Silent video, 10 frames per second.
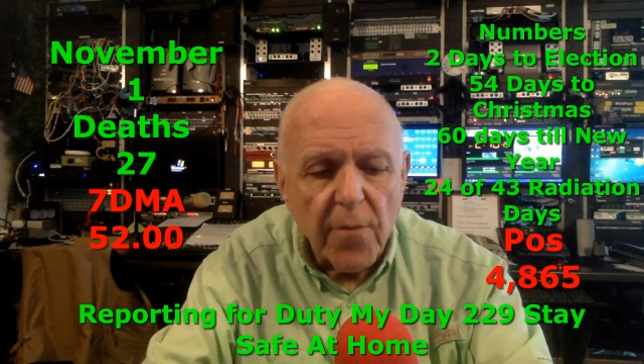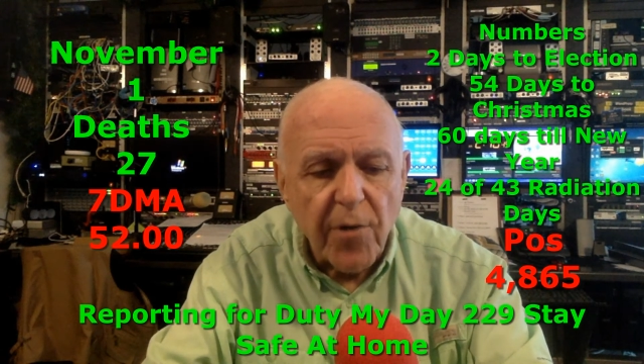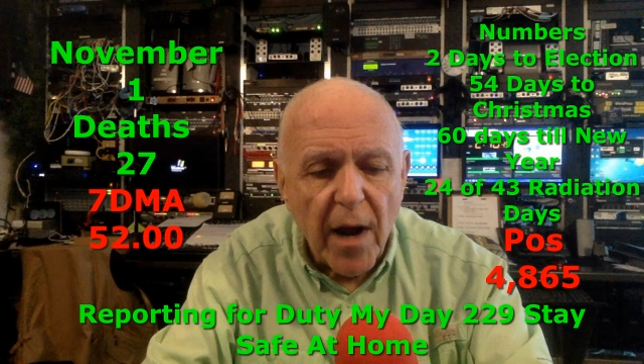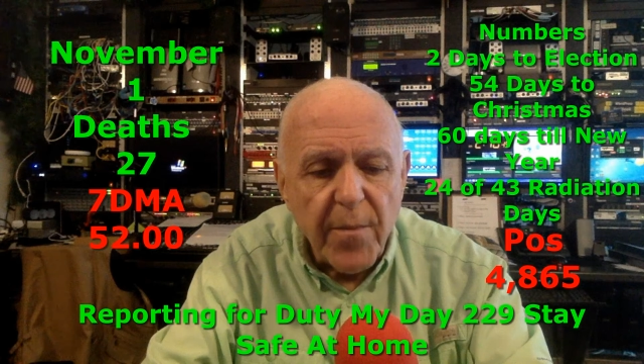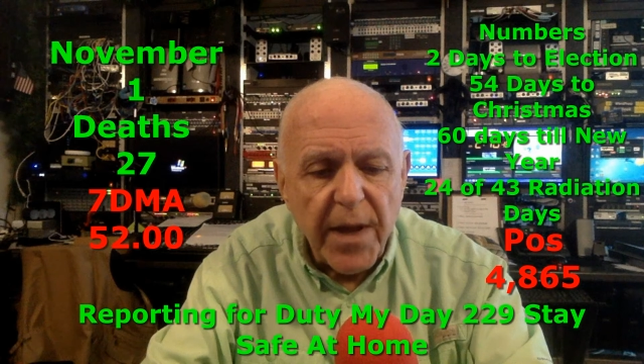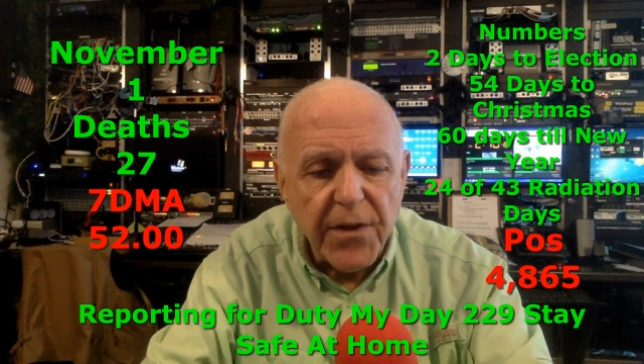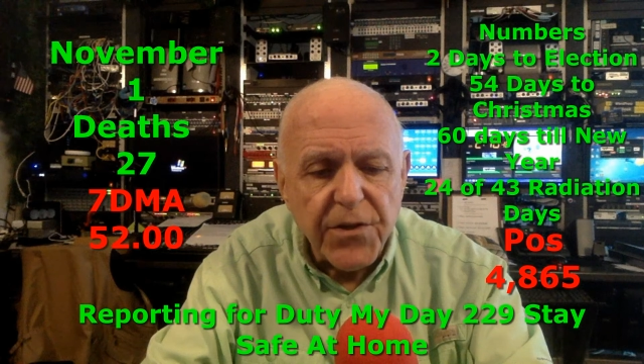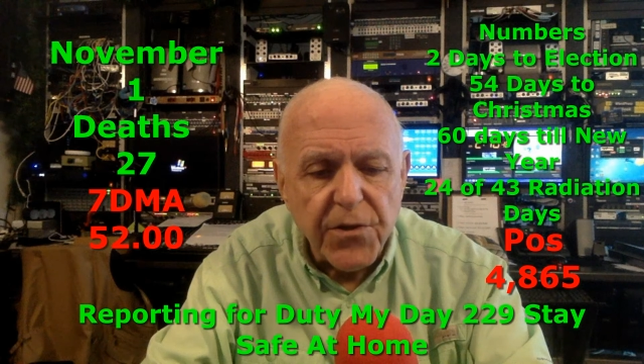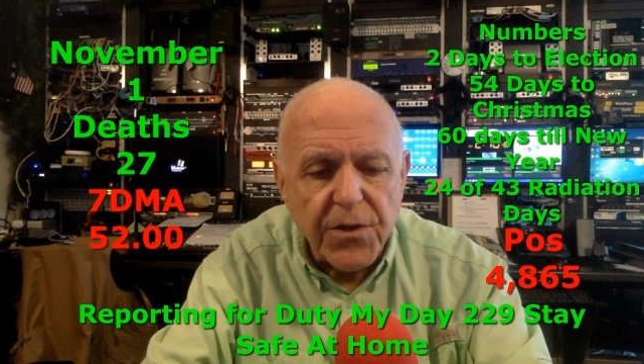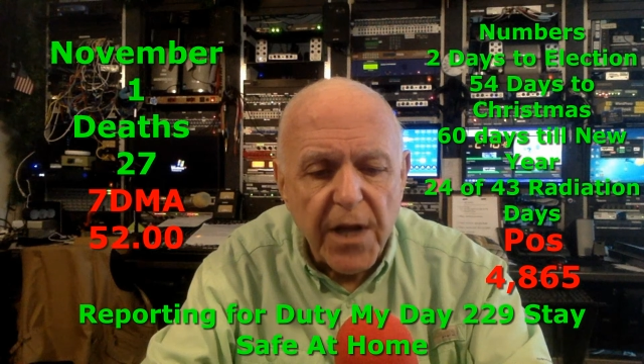Prime
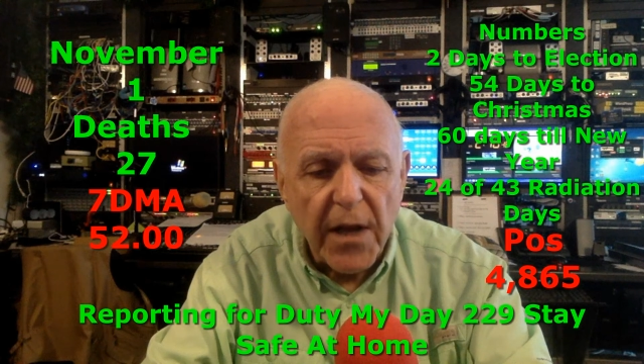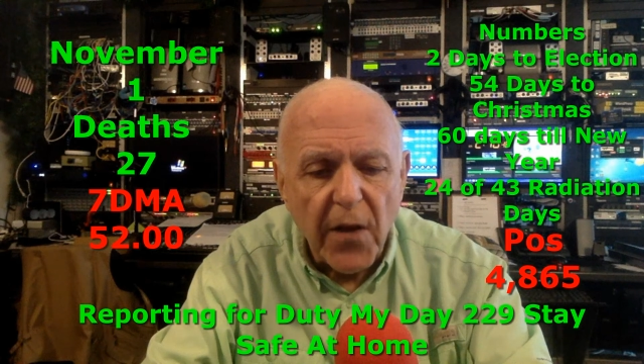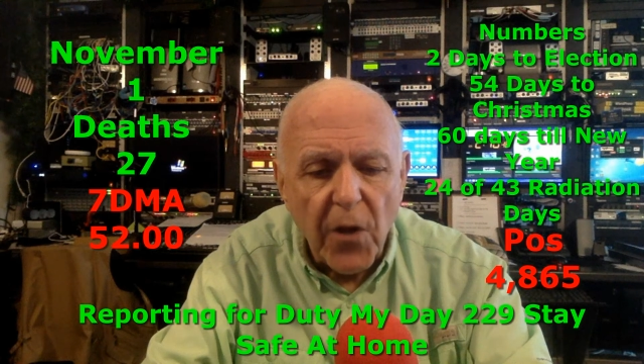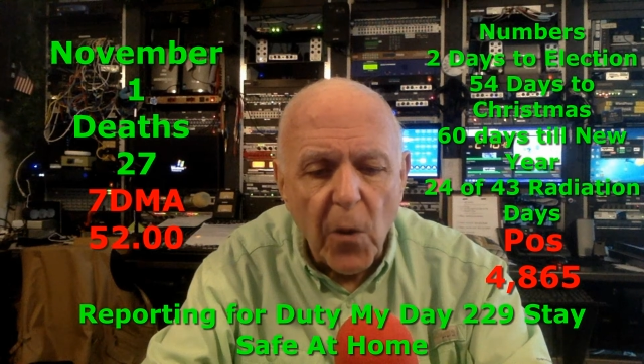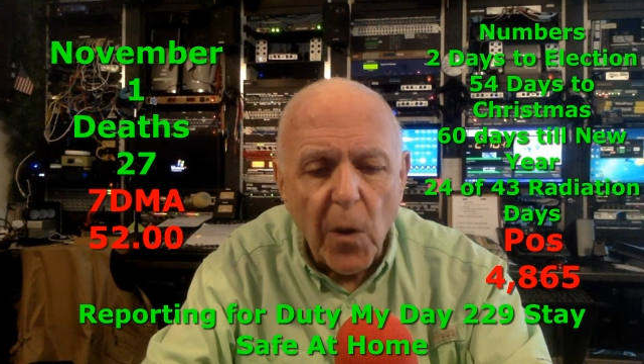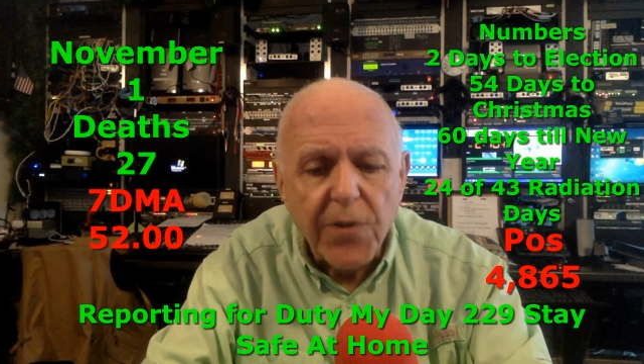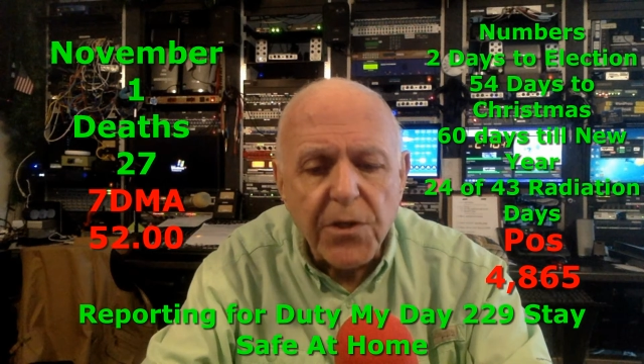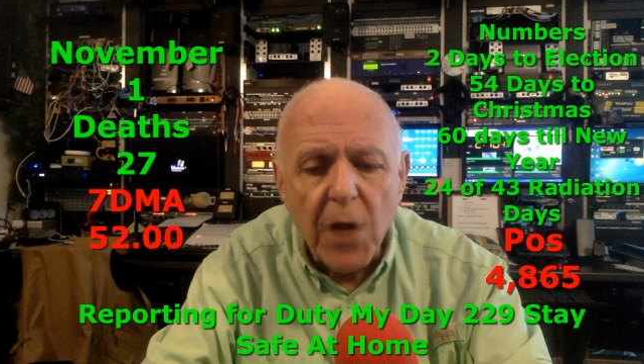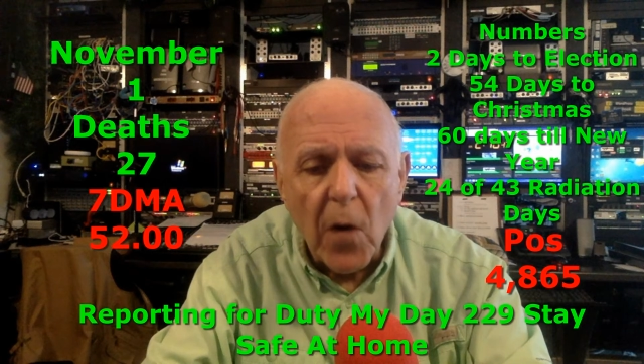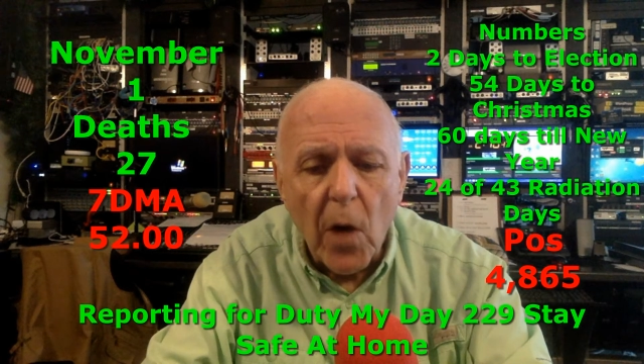Minister said there
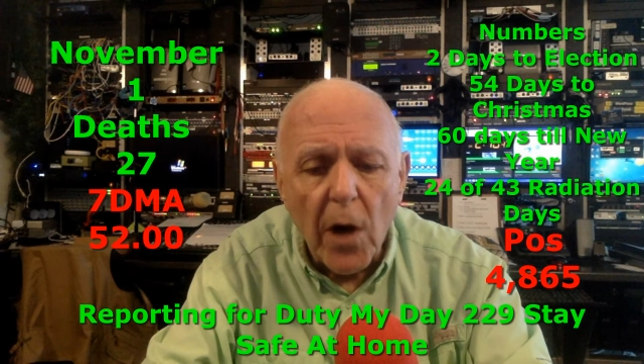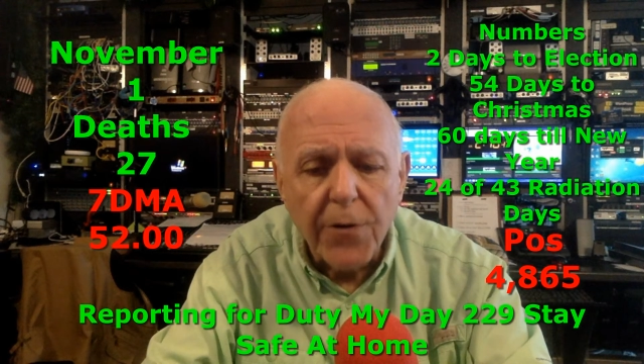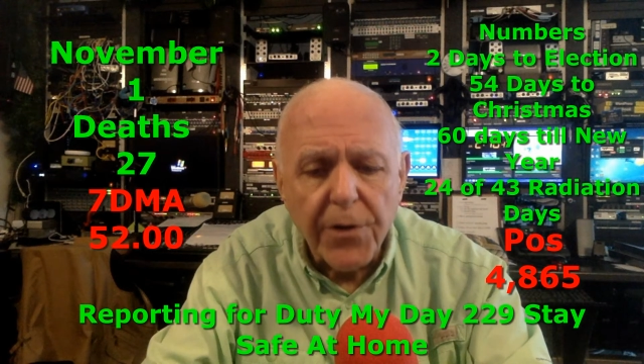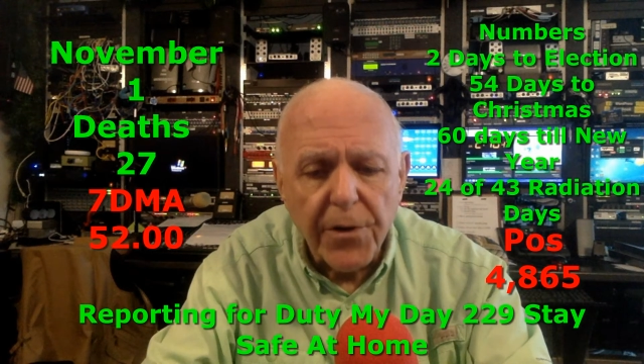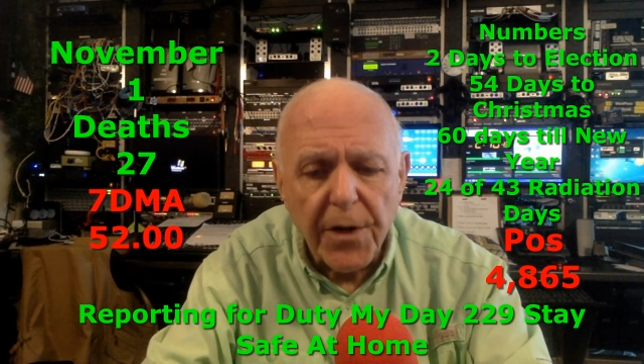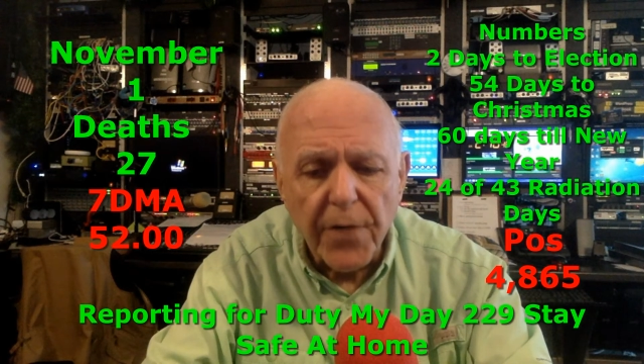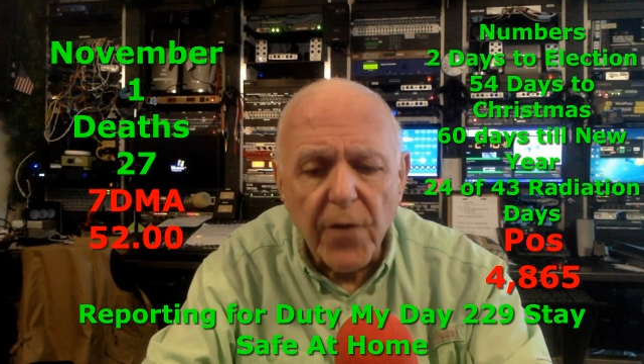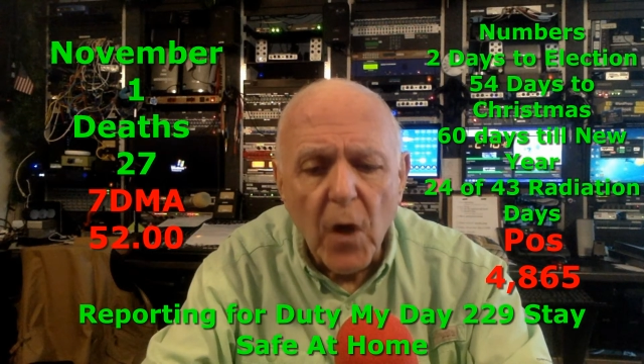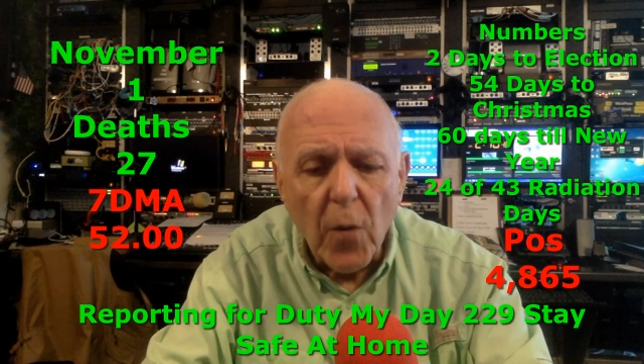was no alternative.